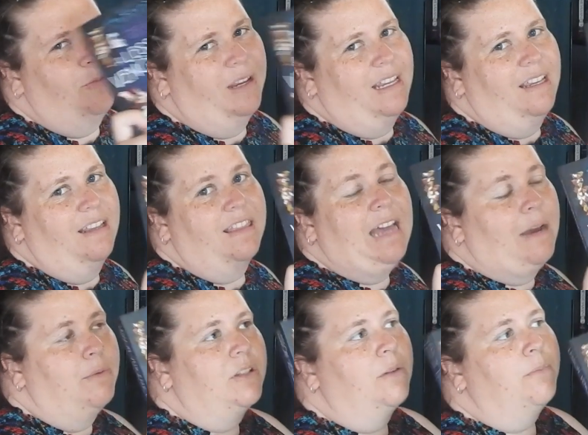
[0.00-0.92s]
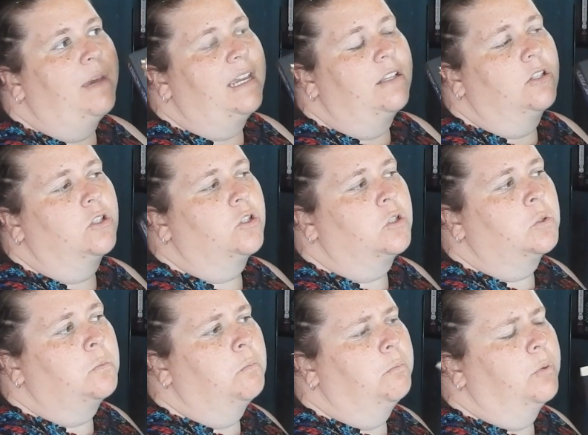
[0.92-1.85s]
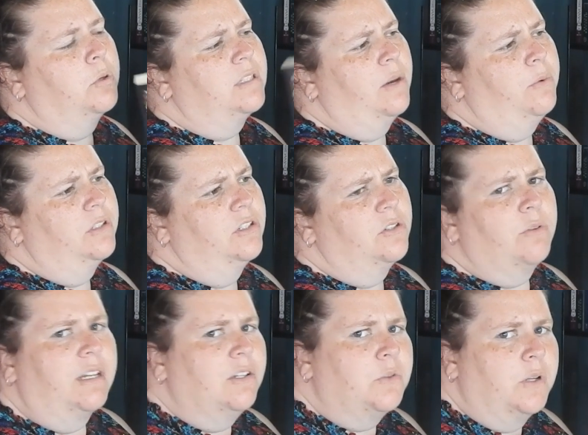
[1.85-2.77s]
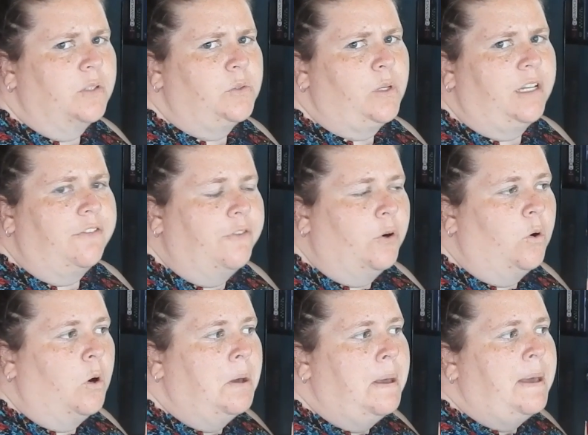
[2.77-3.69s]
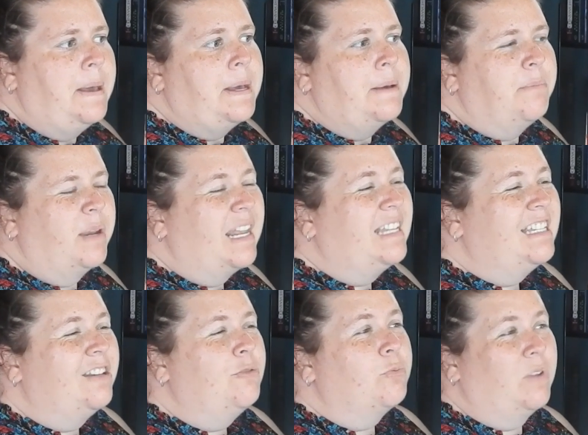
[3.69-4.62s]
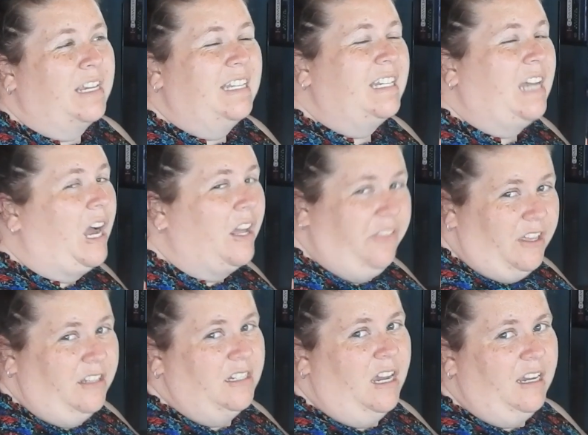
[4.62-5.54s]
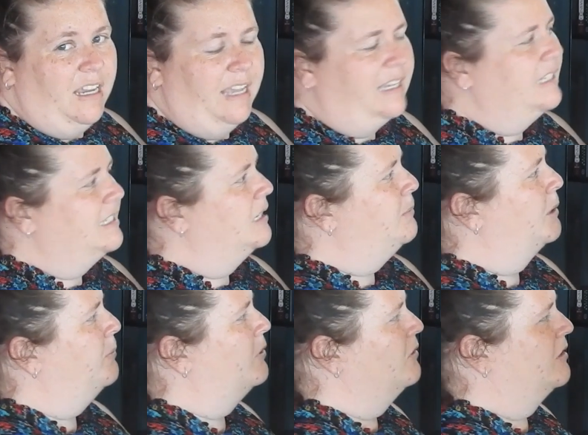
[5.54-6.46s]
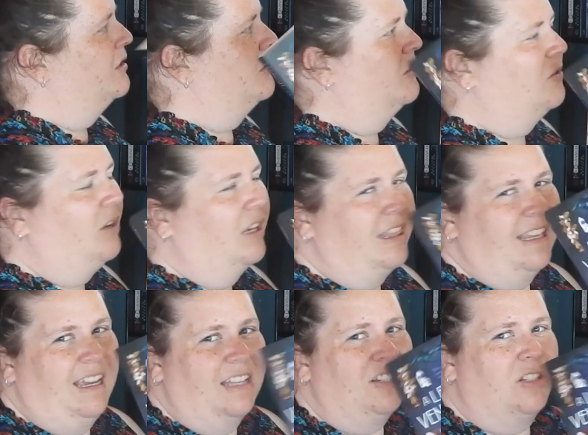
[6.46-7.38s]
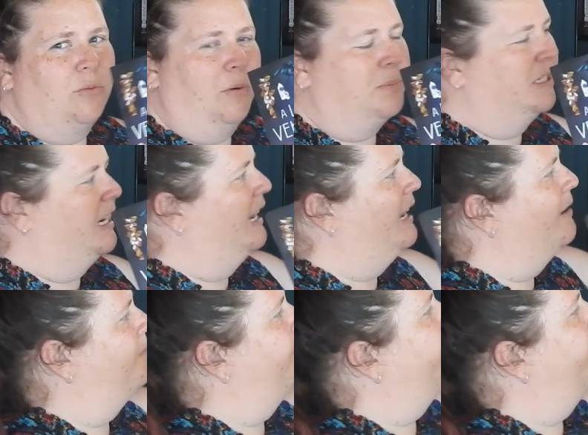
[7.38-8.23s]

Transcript: read. That was on my books I wanted to read in 2024, but I did read other Dark Academia books, so I think I just swapped it out.